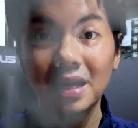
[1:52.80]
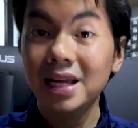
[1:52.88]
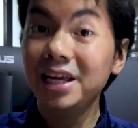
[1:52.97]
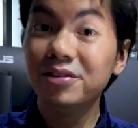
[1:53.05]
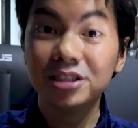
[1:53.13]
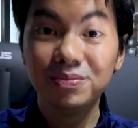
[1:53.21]

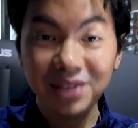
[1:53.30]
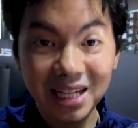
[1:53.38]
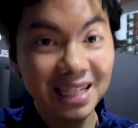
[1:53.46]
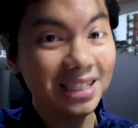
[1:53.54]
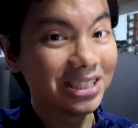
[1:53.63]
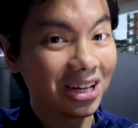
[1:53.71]
It was
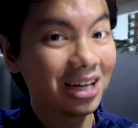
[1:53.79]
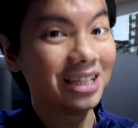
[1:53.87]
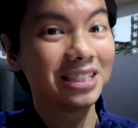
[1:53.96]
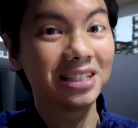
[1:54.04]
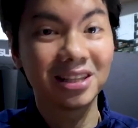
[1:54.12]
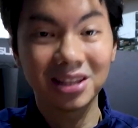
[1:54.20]
being
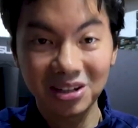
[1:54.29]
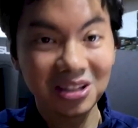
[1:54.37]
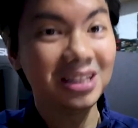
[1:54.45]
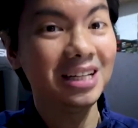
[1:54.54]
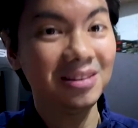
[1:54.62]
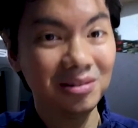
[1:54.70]
charged
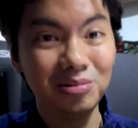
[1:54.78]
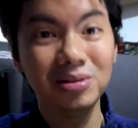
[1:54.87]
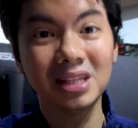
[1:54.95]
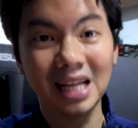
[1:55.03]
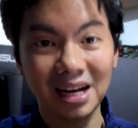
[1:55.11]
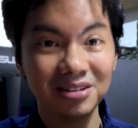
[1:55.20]

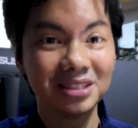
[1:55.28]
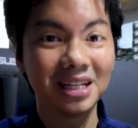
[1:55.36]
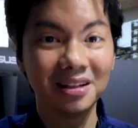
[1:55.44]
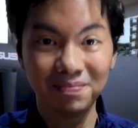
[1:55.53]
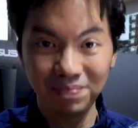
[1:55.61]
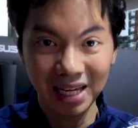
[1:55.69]
32,000
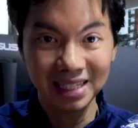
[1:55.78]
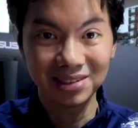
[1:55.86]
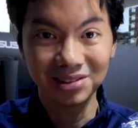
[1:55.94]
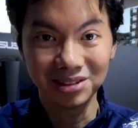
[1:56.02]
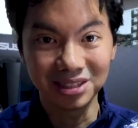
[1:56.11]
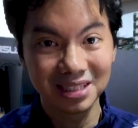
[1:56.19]

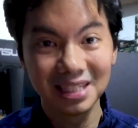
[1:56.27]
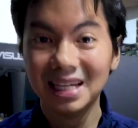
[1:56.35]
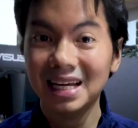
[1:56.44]
pesos.